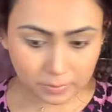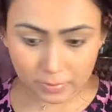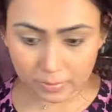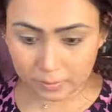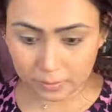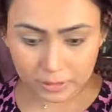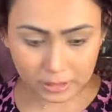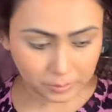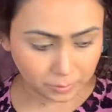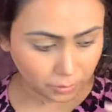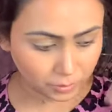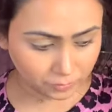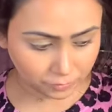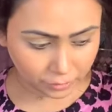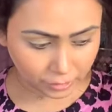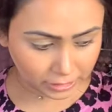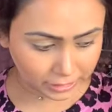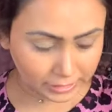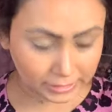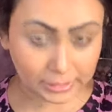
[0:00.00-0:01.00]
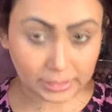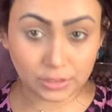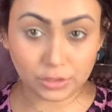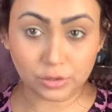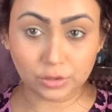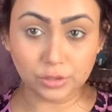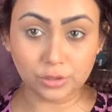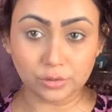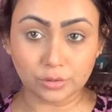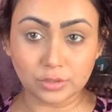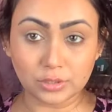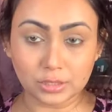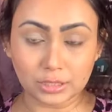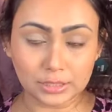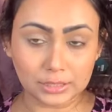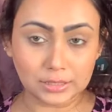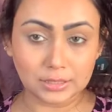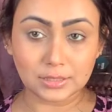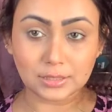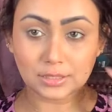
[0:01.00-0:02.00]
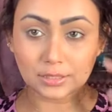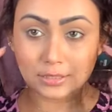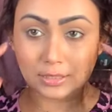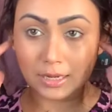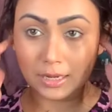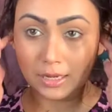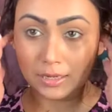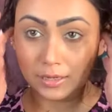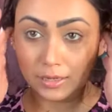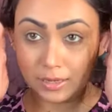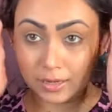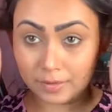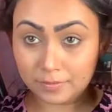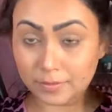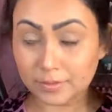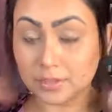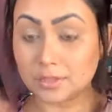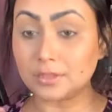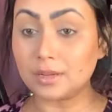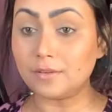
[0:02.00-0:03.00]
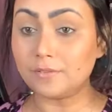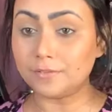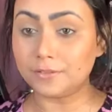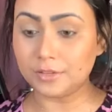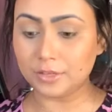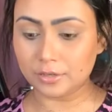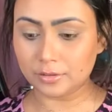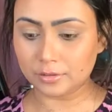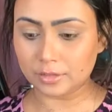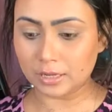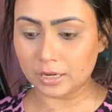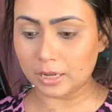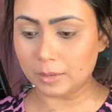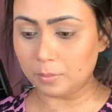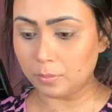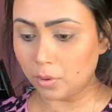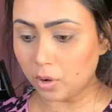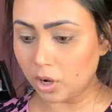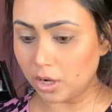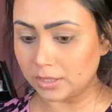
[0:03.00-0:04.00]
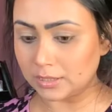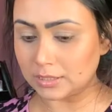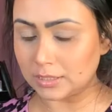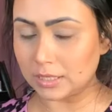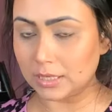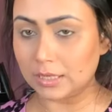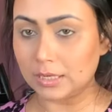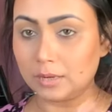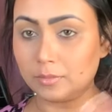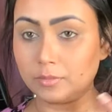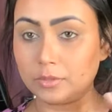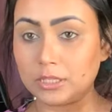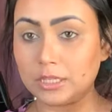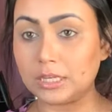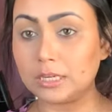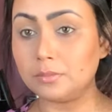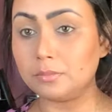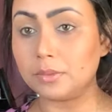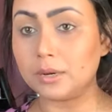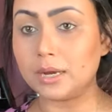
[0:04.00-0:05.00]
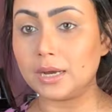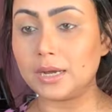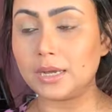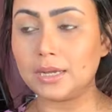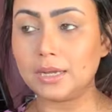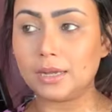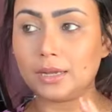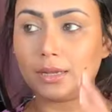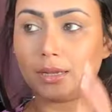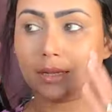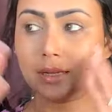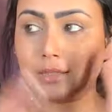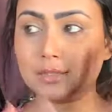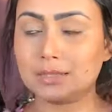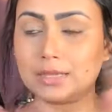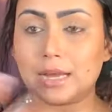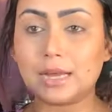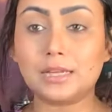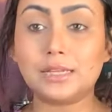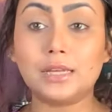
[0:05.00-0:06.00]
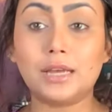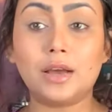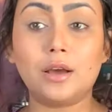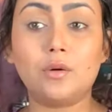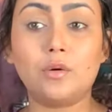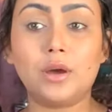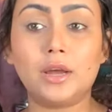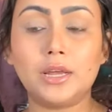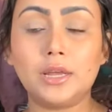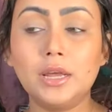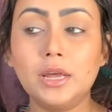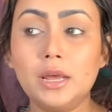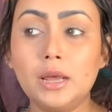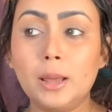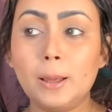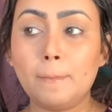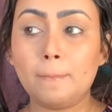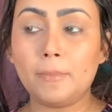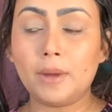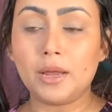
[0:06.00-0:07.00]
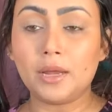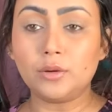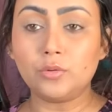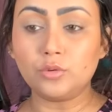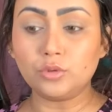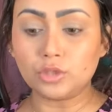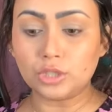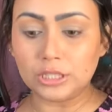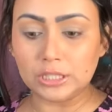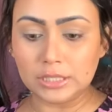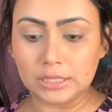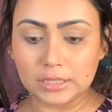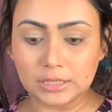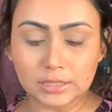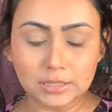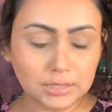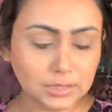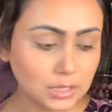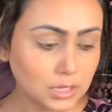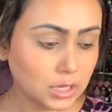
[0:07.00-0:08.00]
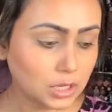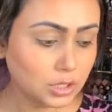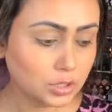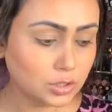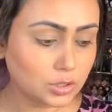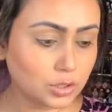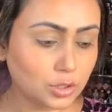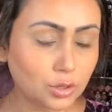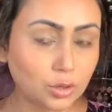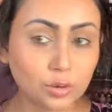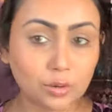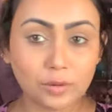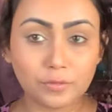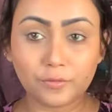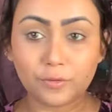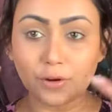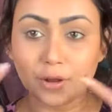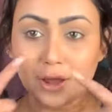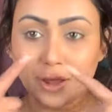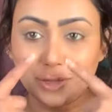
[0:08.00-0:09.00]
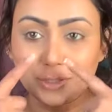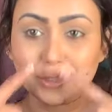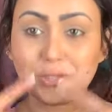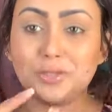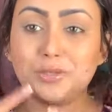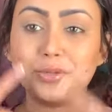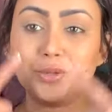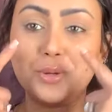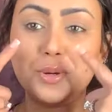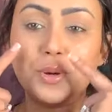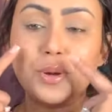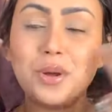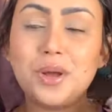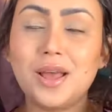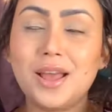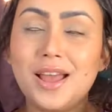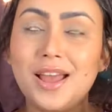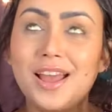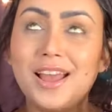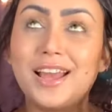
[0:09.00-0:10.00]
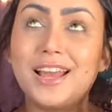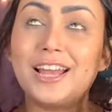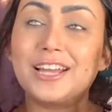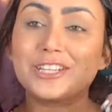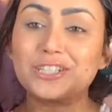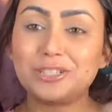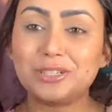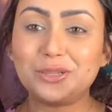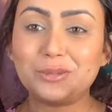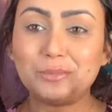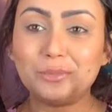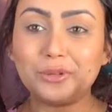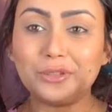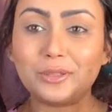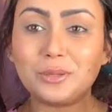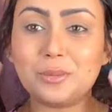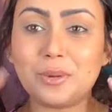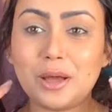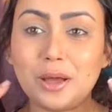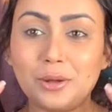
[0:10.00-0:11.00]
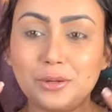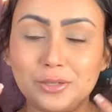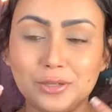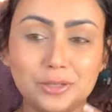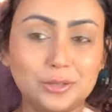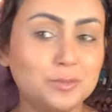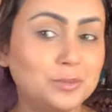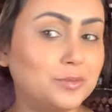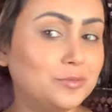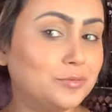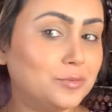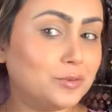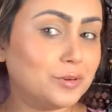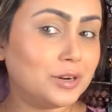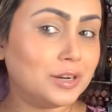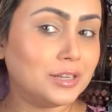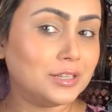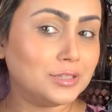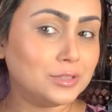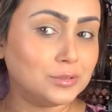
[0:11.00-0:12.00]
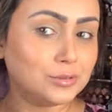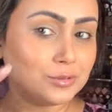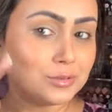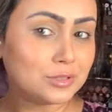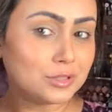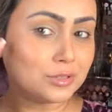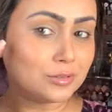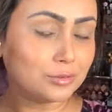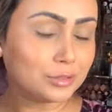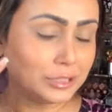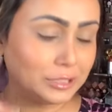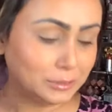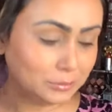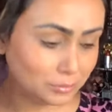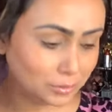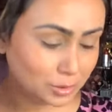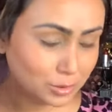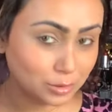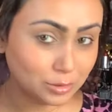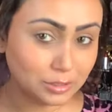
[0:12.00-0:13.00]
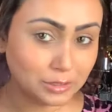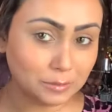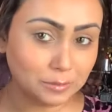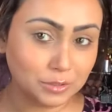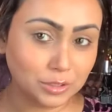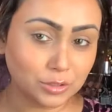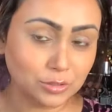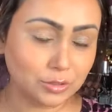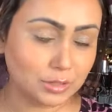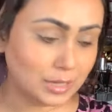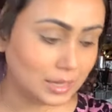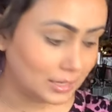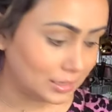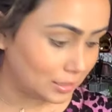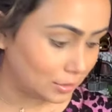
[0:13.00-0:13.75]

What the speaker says: Keep on forgetting to use things because I have a stuff here that I bought and I didn't buy exactly how my routine is. So I forgot to actually put the powder before I use the cream. So let me do that.